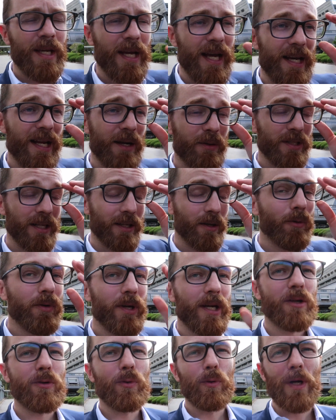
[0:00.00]
And I was like,
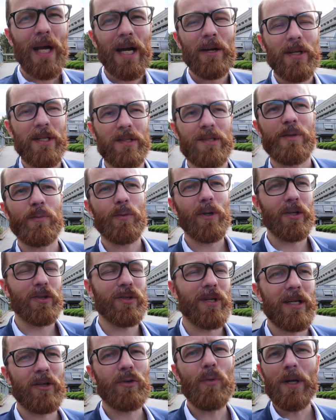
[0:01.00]
okay, cool, how does that work?
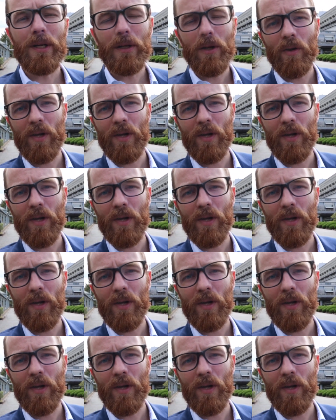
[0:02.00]
So I had a quite a